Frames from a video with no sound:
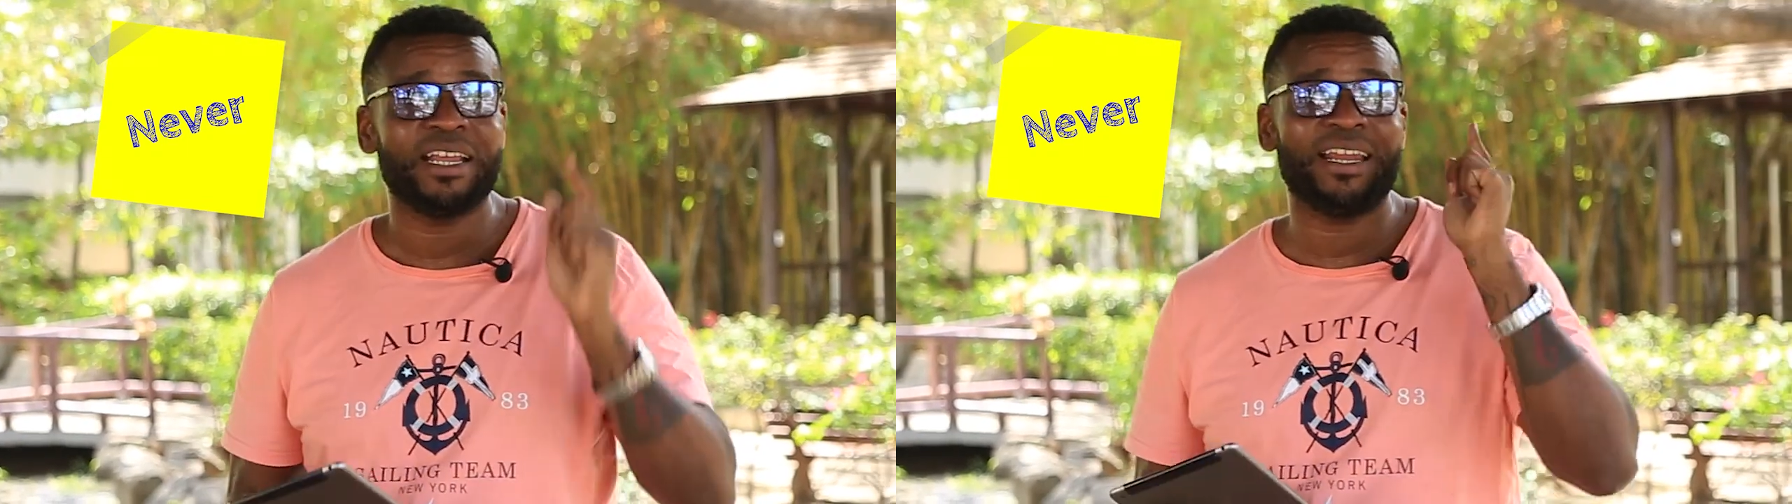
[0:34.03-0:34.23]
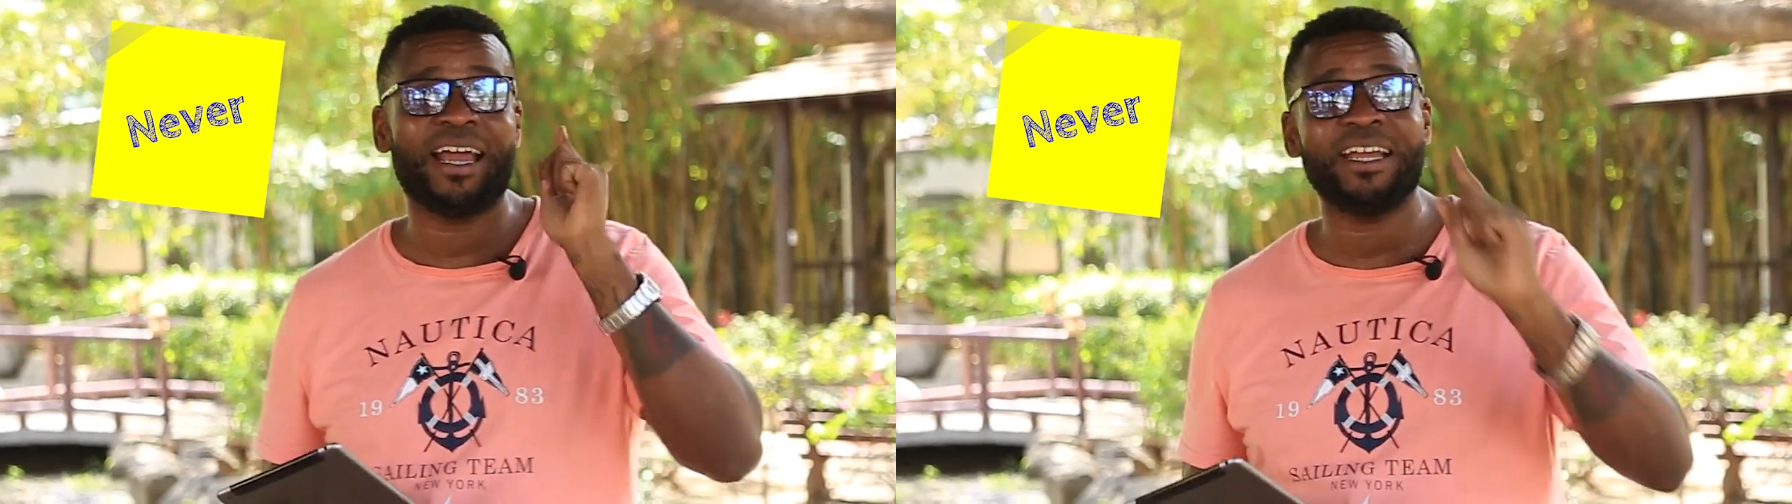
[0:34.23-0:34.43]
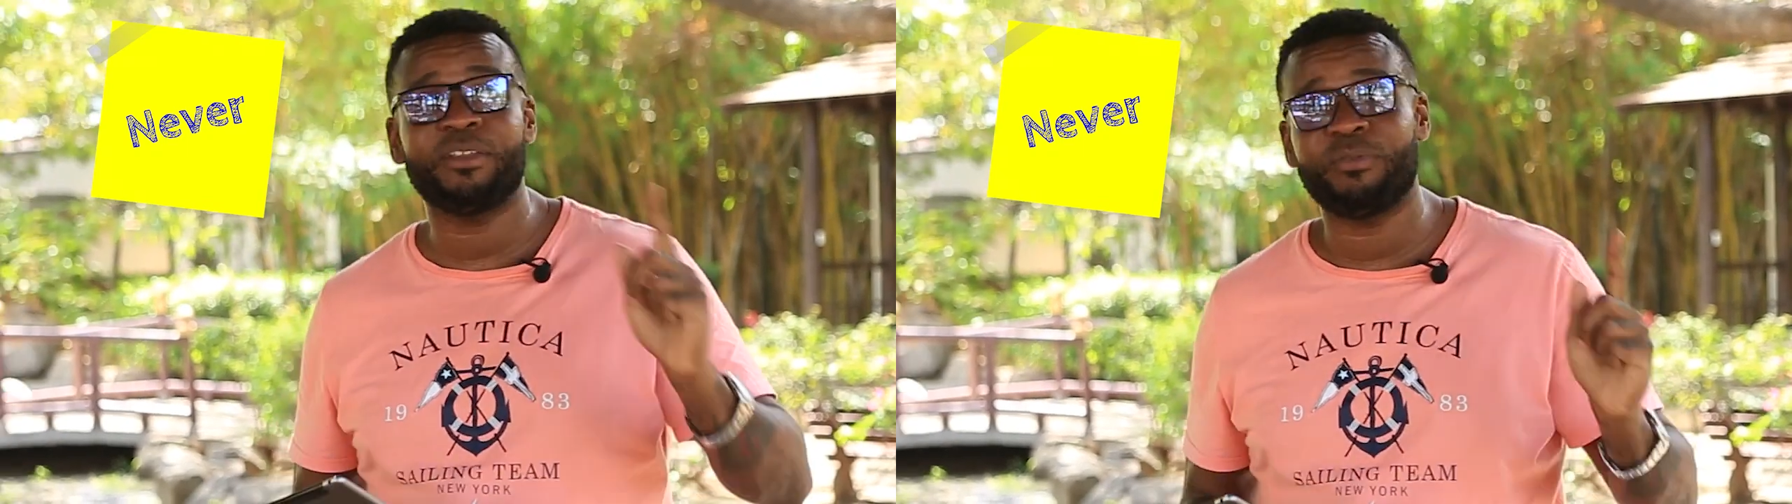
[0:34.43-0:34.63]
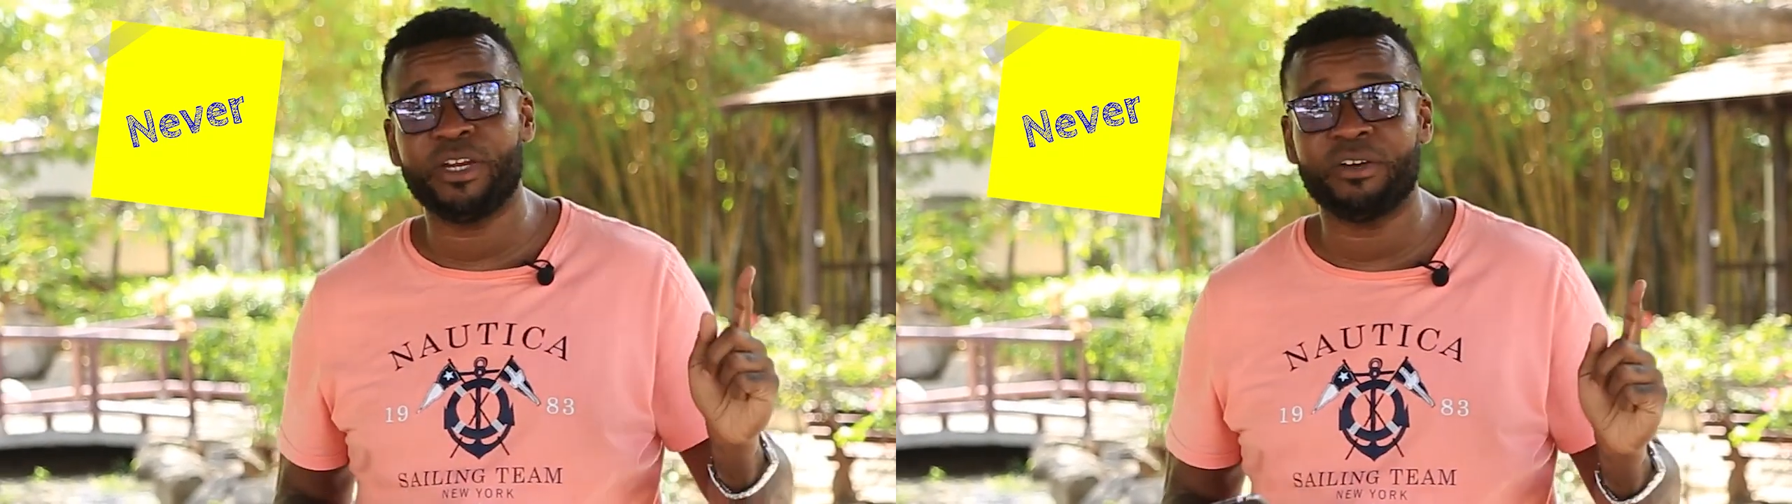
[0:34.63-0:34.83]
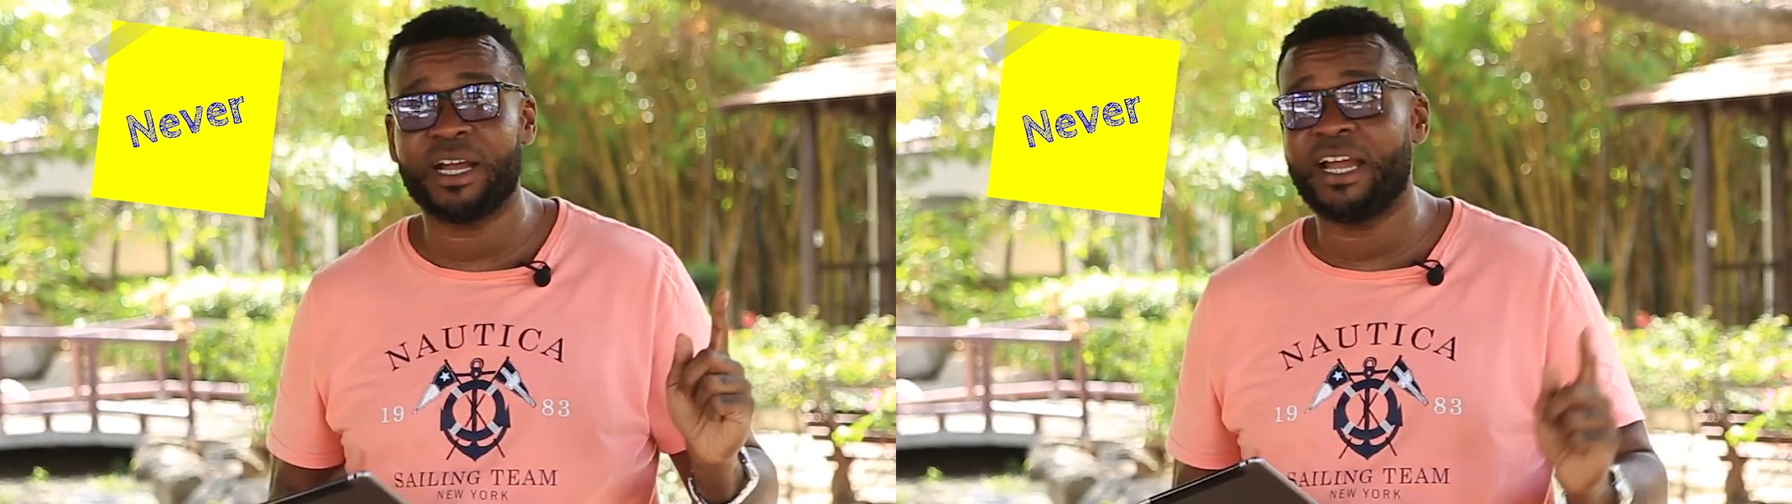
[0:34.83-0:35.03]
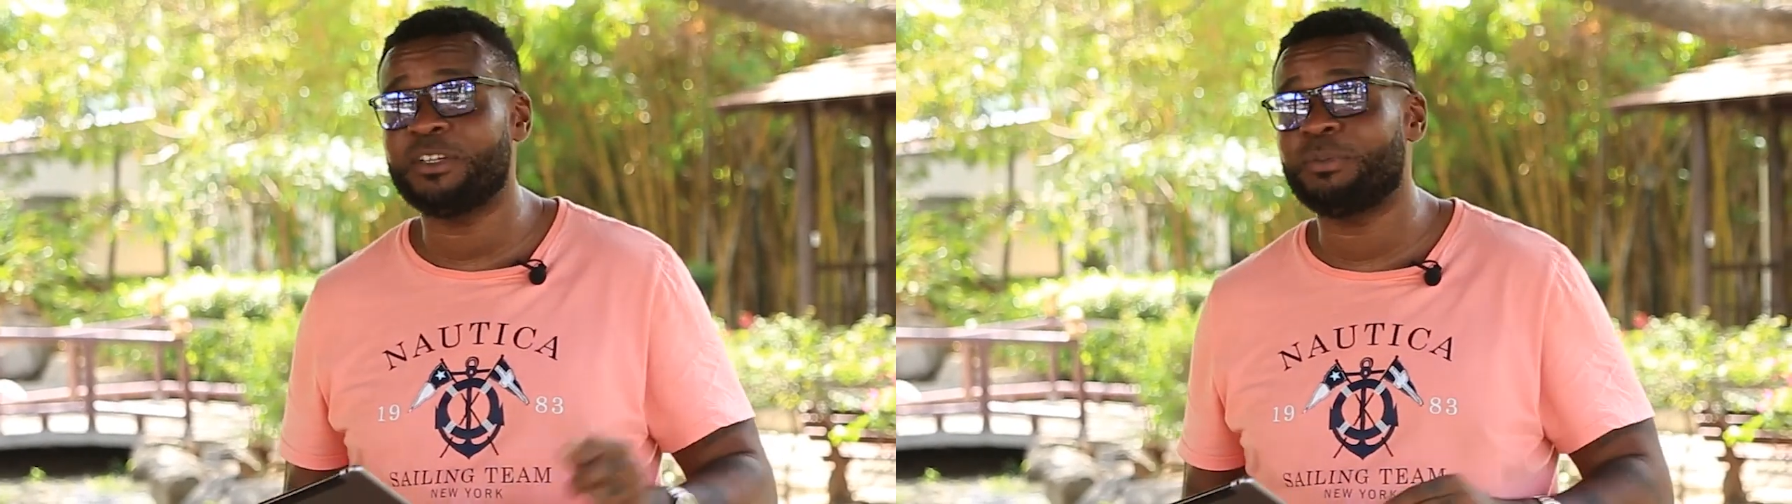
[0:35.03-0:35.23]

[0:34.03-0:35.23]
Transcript: Like the video guys,